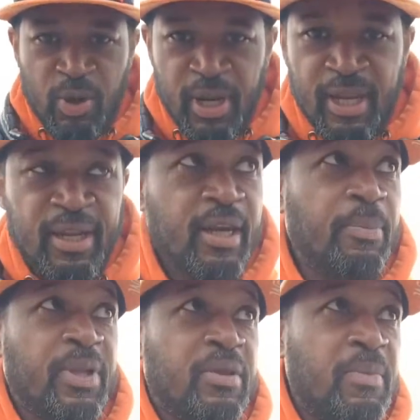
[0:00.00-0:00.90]
that later,
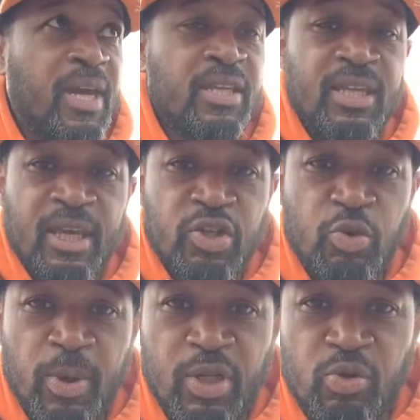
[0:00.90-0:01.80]
but the main thing is you
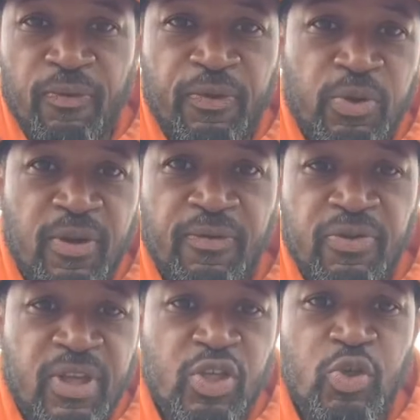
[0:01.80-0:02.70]
want to do a few different
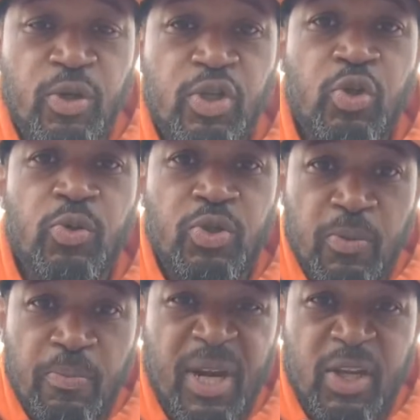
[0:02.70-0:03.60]
things you could do to
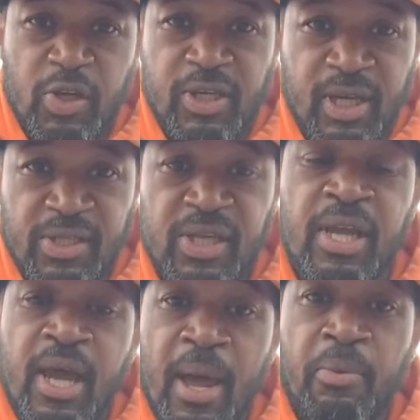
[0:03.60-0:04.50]
better your kicks.
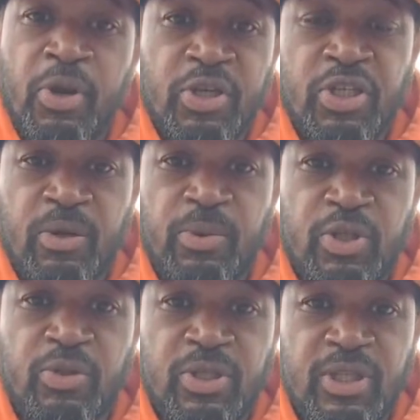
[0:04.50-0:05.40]
I'm going to share with
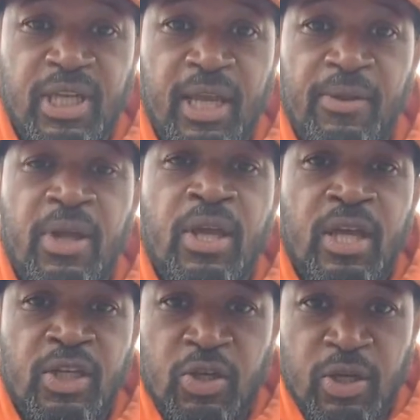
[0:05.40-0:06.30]
you today.
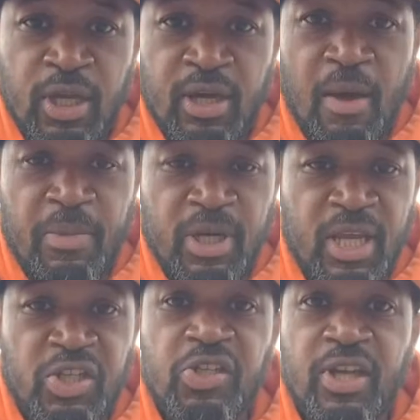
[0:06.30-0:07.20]
It's a unique
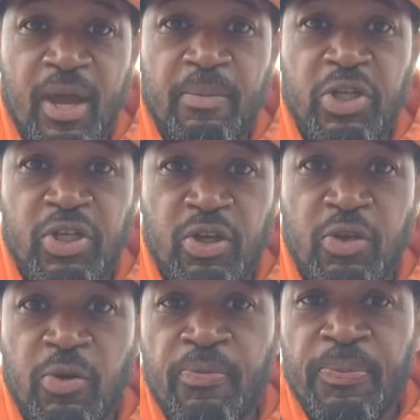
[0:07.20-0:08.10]
combination that I'm going to show
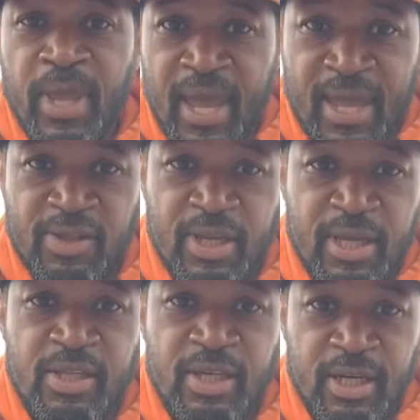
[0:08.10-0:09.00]
you at the
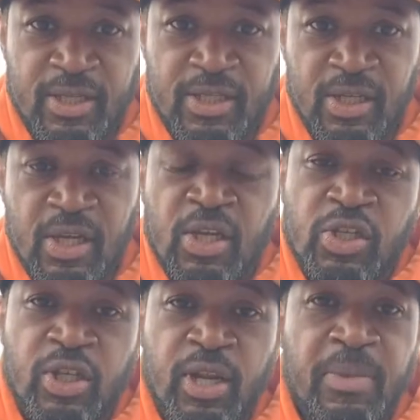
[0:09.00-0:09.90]
end of this.
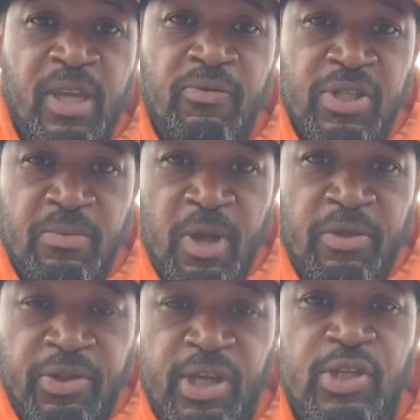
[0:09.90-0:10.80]
So let me give you some other
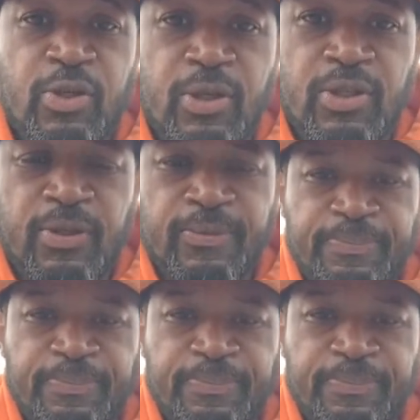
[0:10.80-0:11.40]
things you could do.